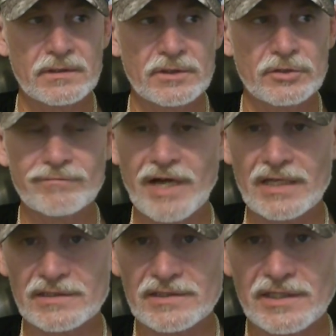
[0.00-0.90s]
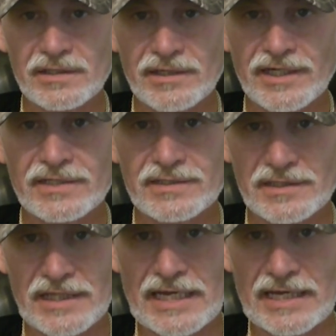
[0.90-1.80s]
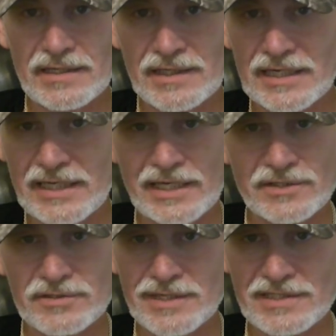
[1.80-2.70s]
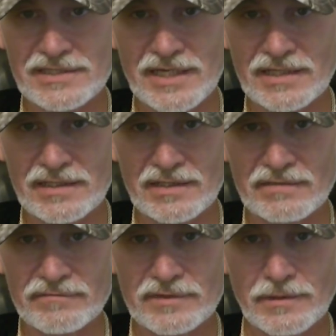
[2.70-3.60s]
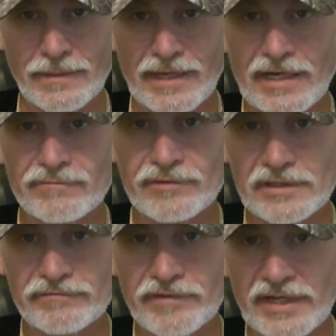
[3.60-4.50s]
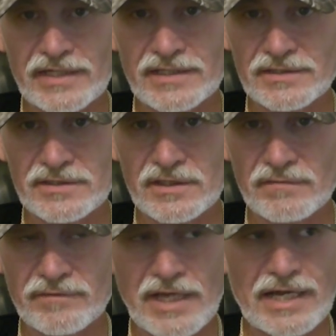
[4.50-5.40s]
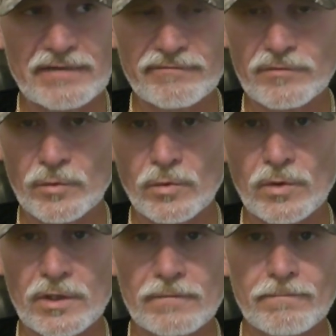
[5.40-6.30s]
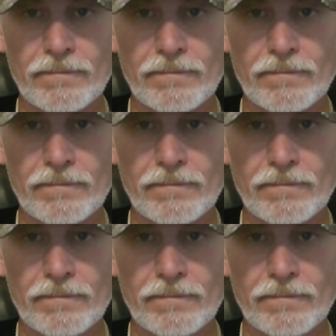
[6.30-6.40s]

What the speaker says: you volunteer into that. And I can't stress that enough. Every phase of life or